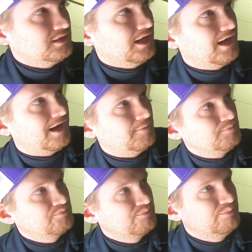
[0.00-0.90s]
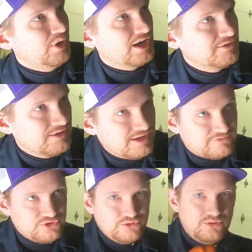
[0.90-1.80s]
But
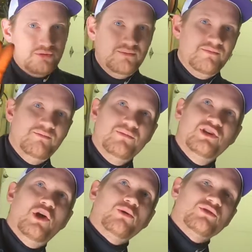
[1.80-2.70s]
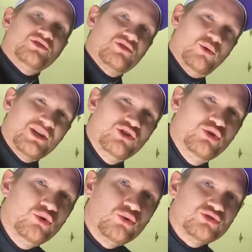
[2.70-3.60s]
if you go to a quick
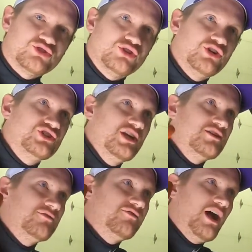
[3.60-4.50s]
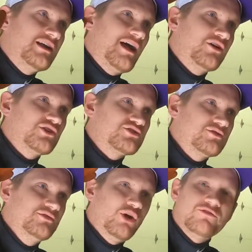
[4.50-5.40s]
Google search and you find out,
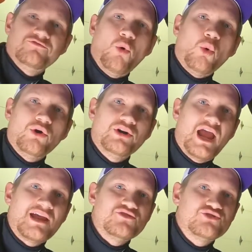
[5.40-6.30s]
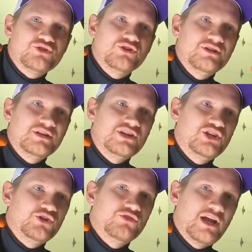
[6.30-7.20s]
because Ford had certain
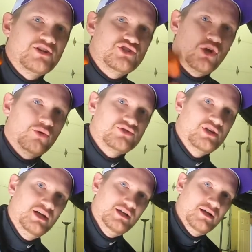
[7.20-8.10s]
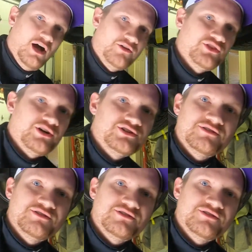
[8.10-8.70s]
gear ratios on their